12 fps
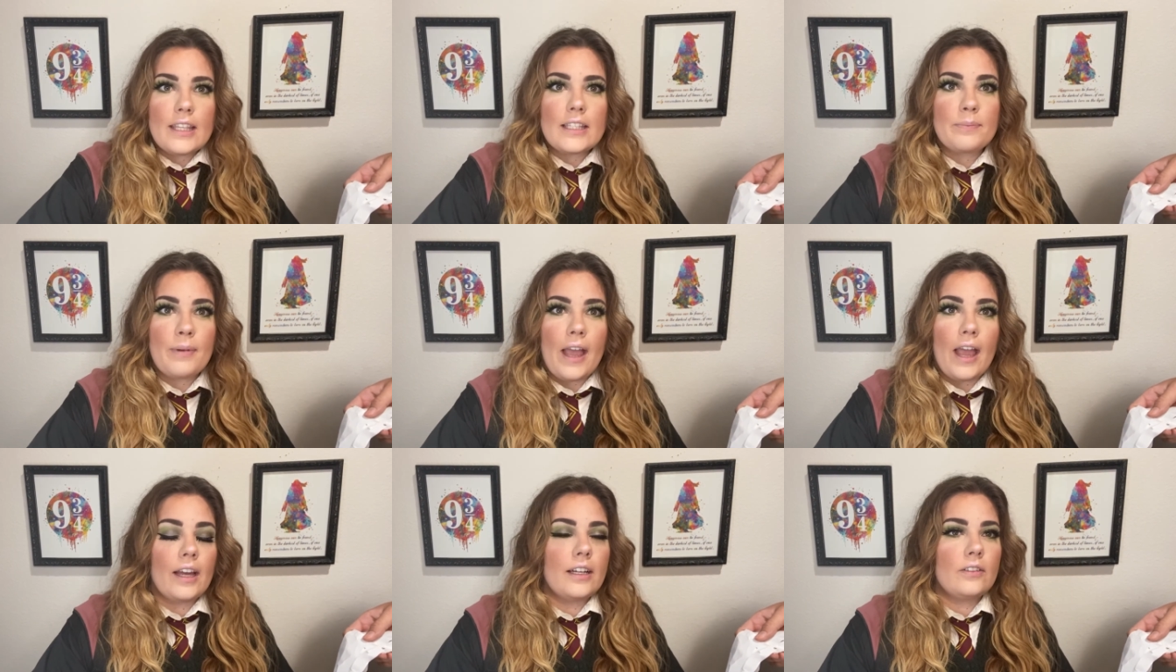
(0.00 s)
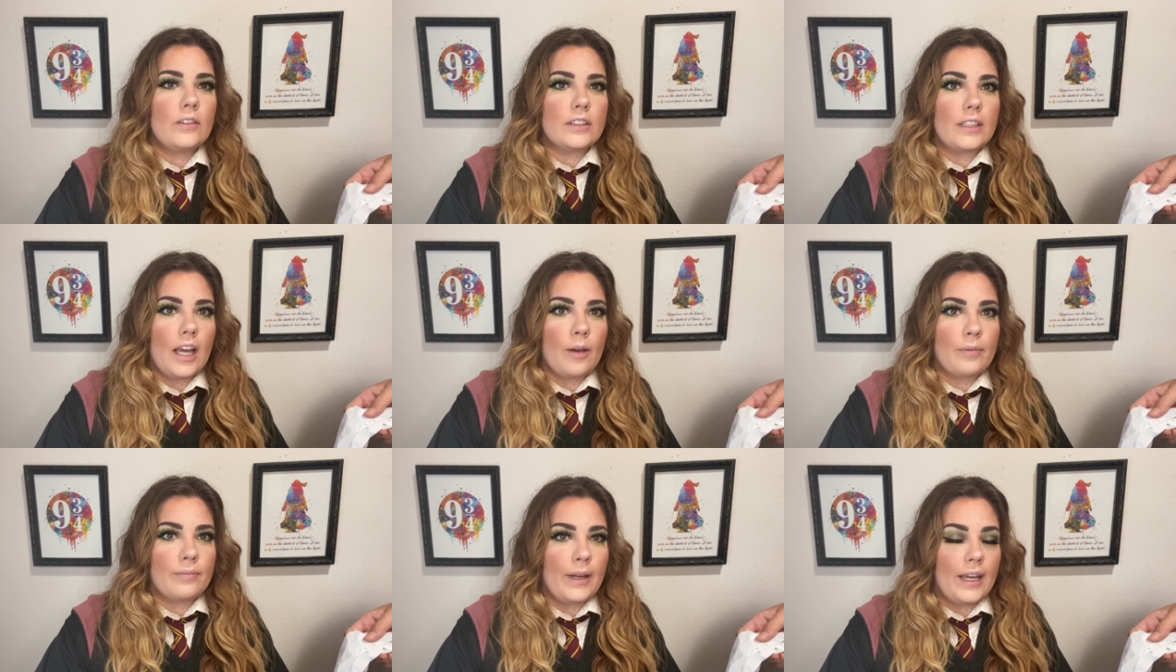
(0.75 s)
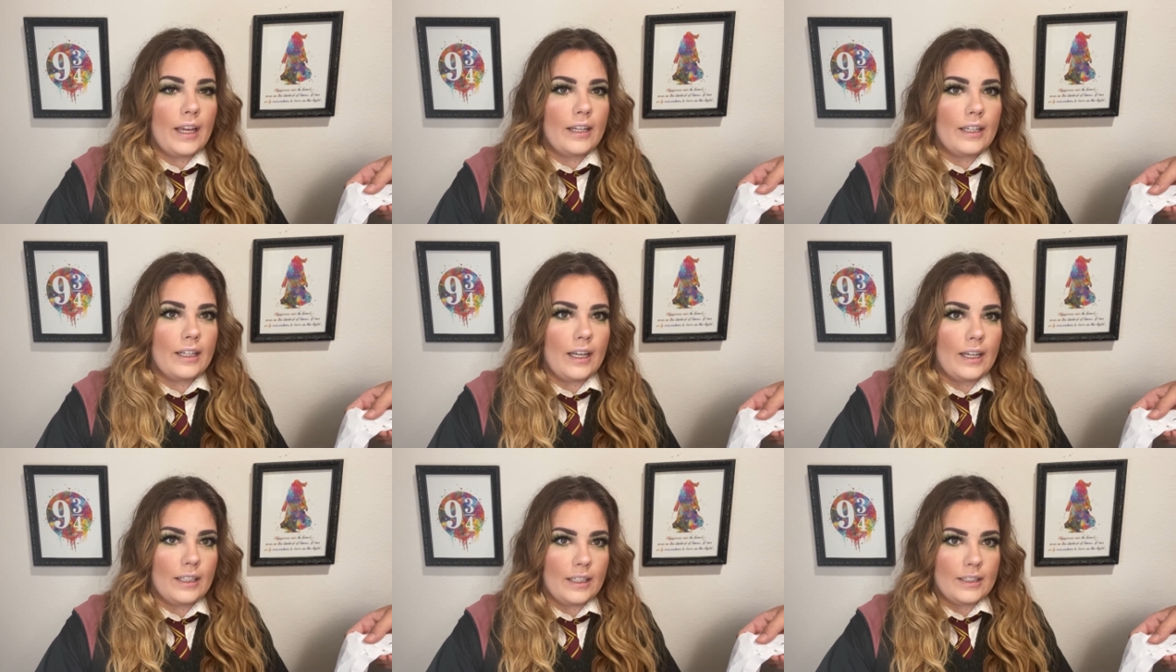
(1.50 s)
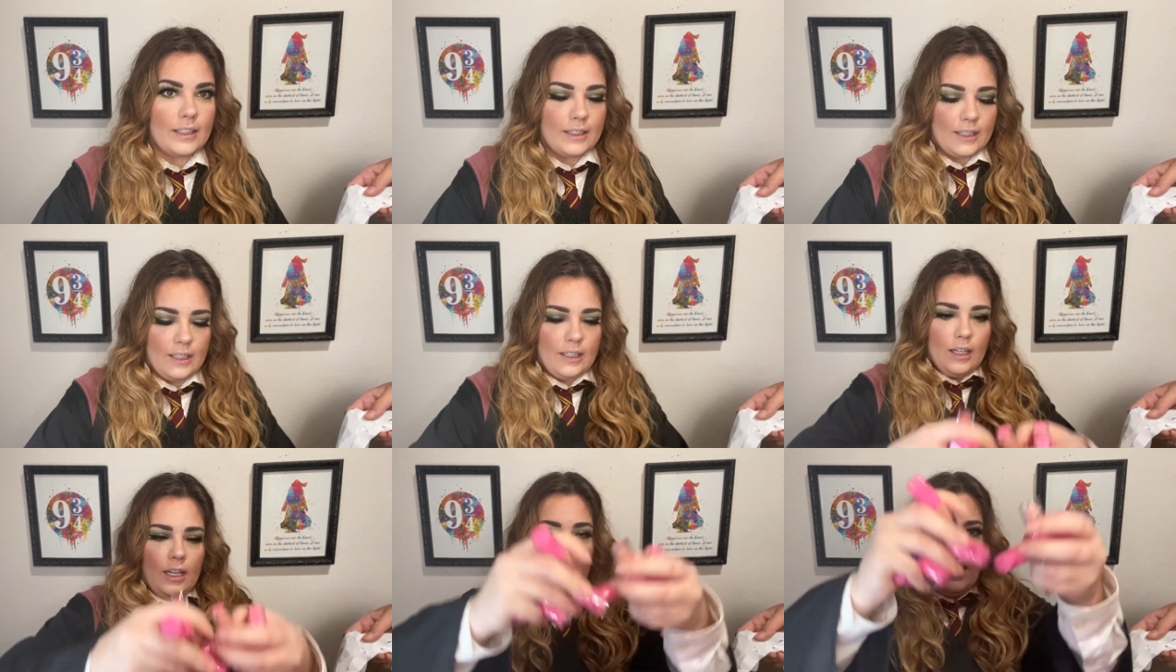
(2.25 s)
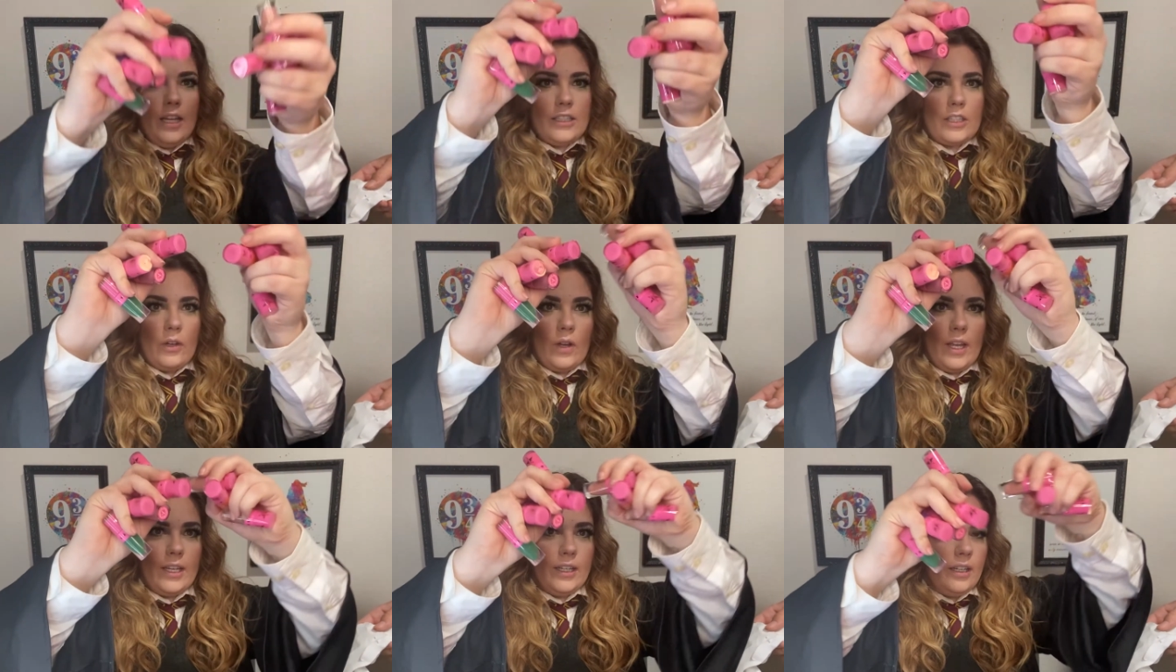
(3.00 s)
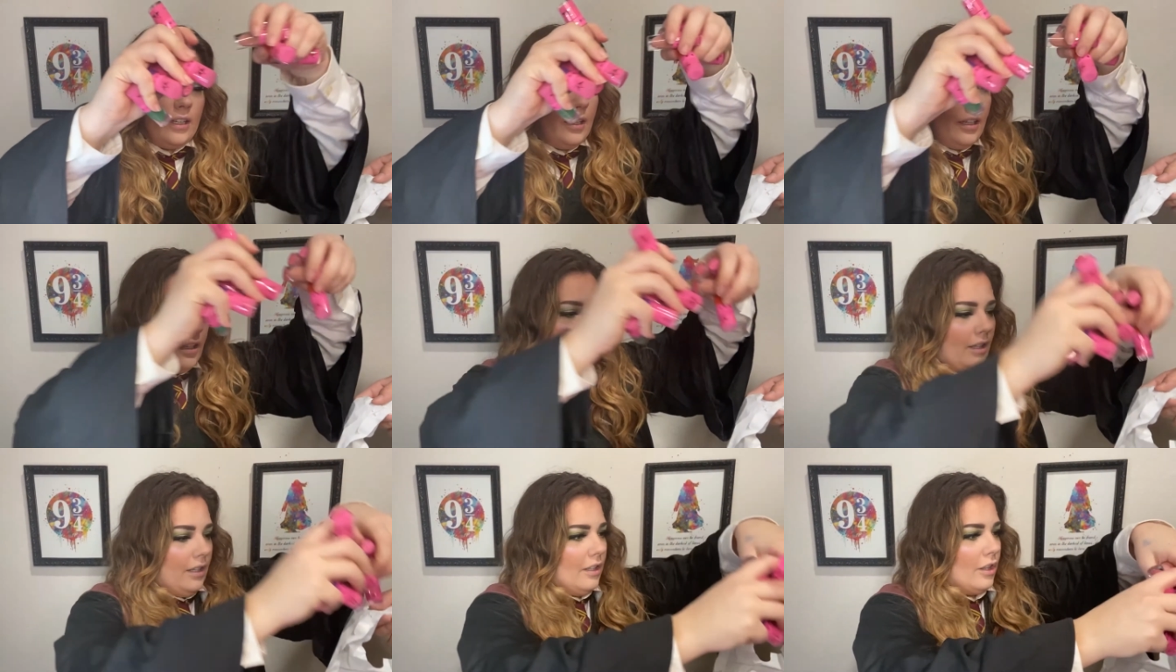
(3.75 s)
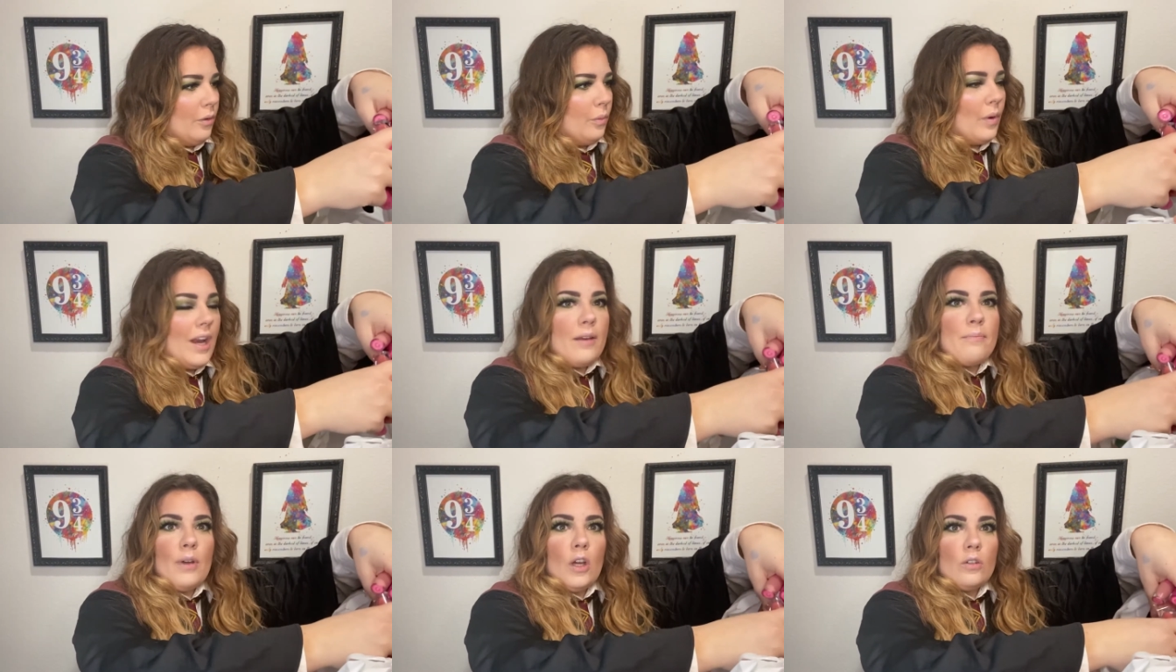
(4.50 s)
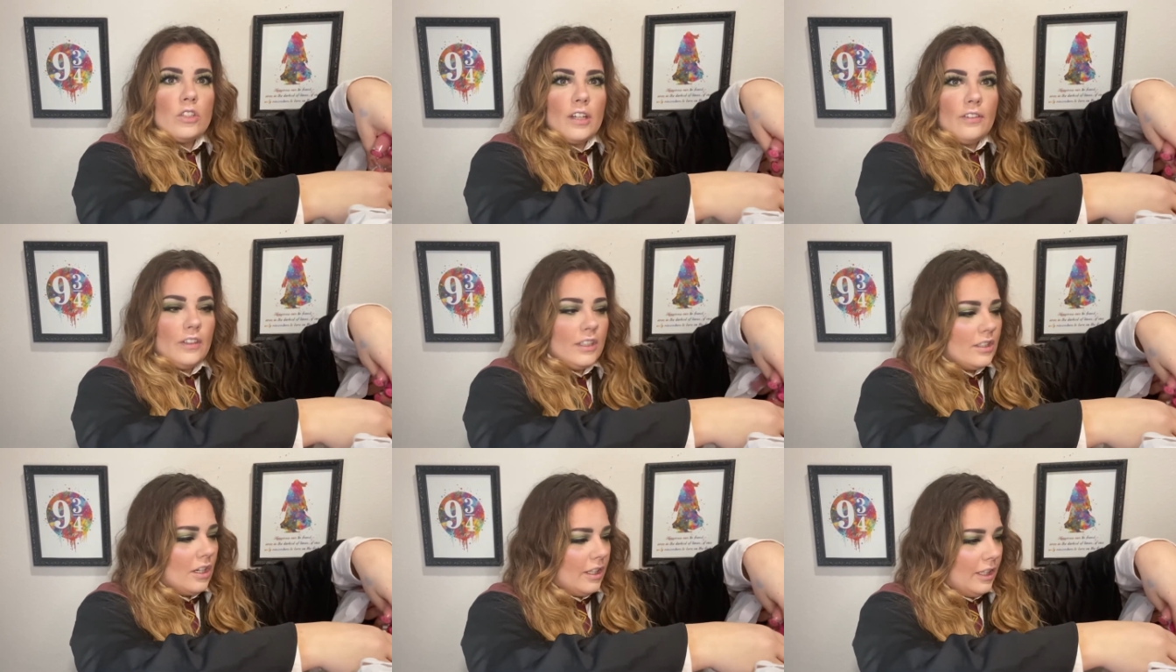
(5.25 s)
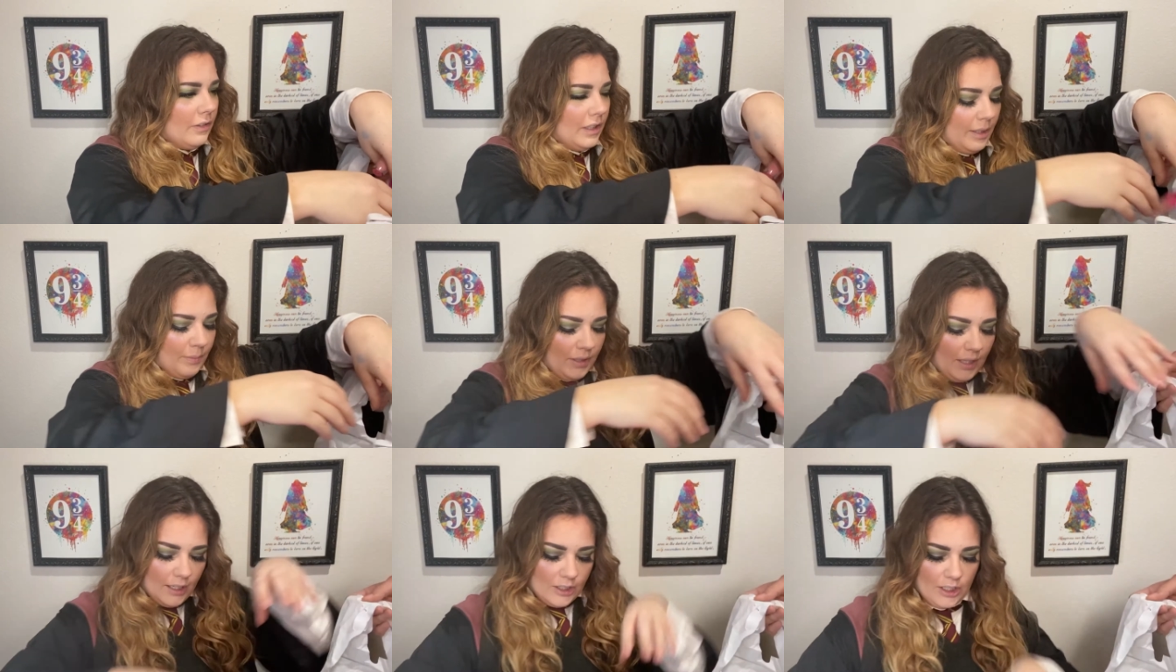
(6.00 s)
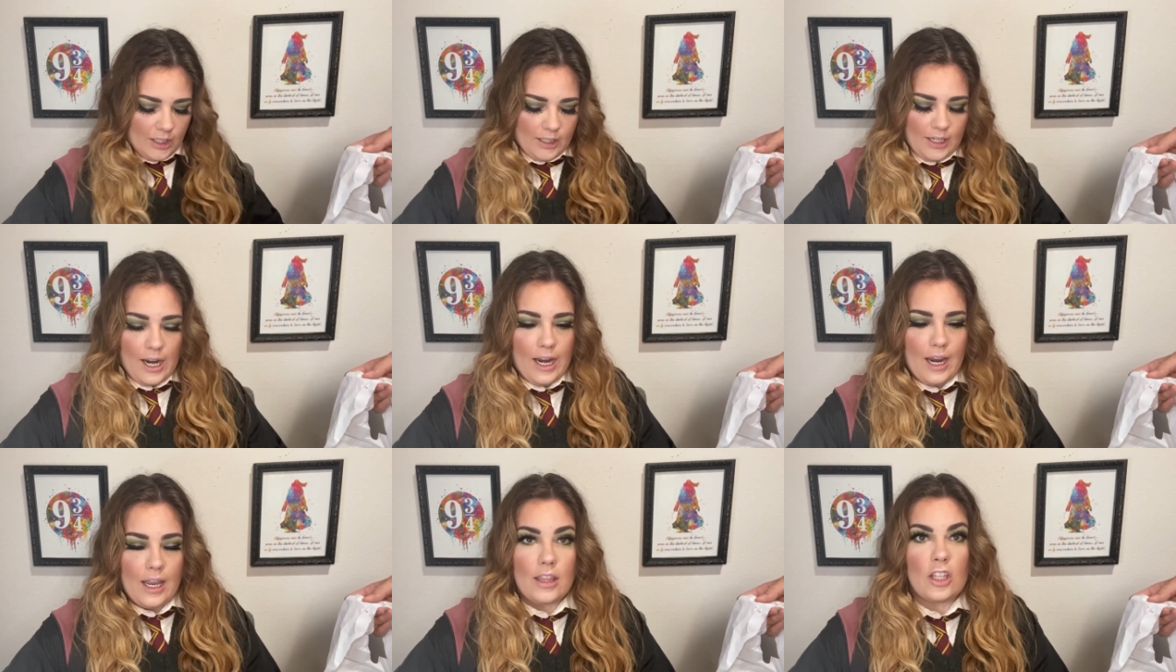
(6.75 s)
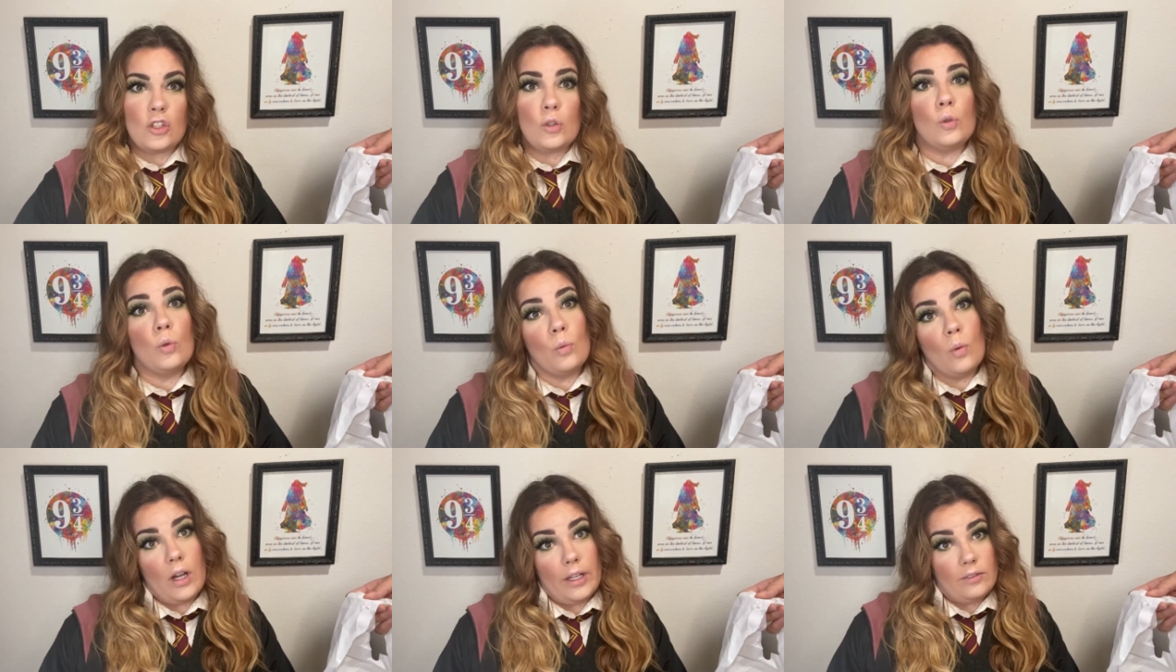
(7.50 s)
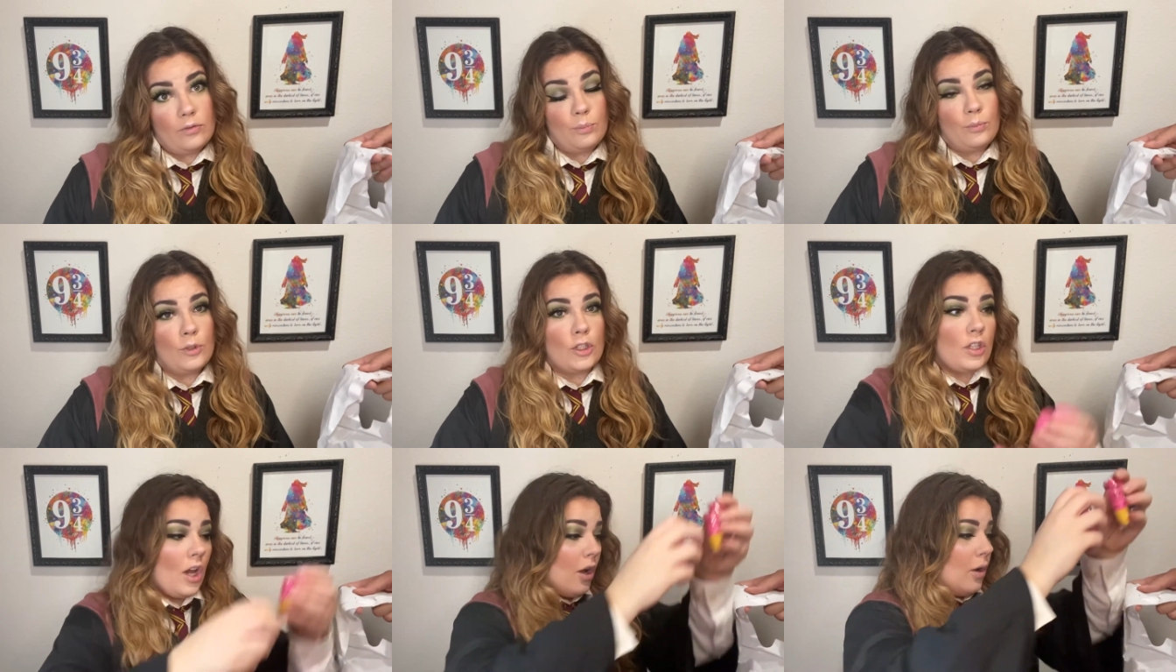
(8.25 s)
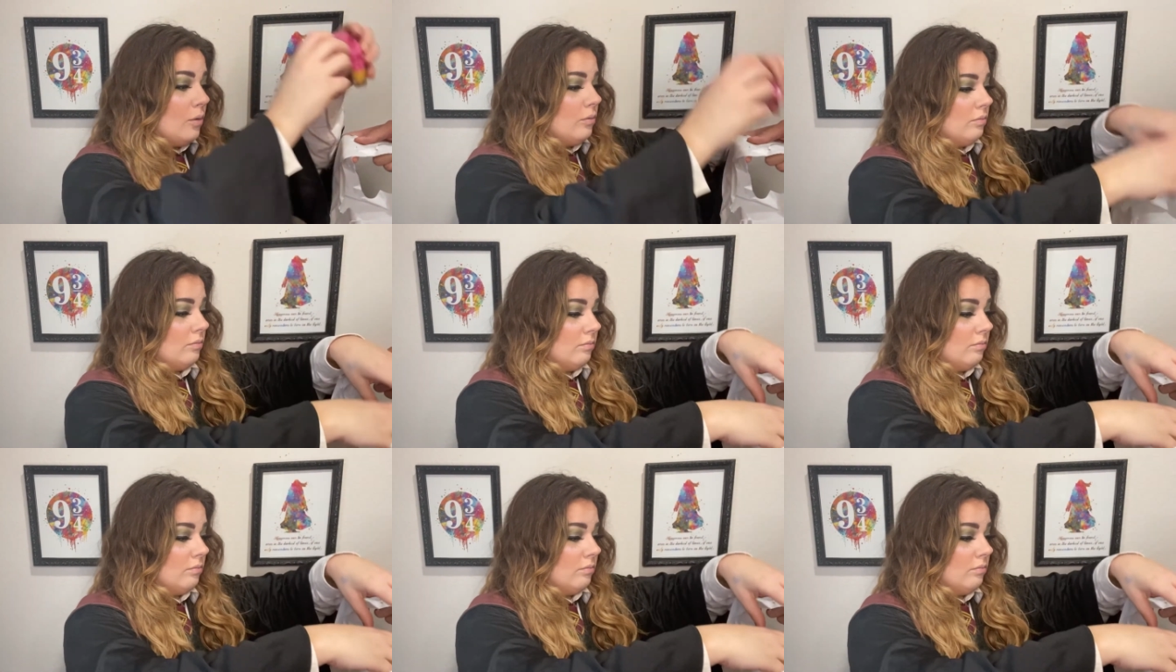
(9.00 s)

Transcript: this bag, with the help of my handy dandy assistant, is going the Rainbow Jeffree Star Liquid Lip Collection and the Nude One. So,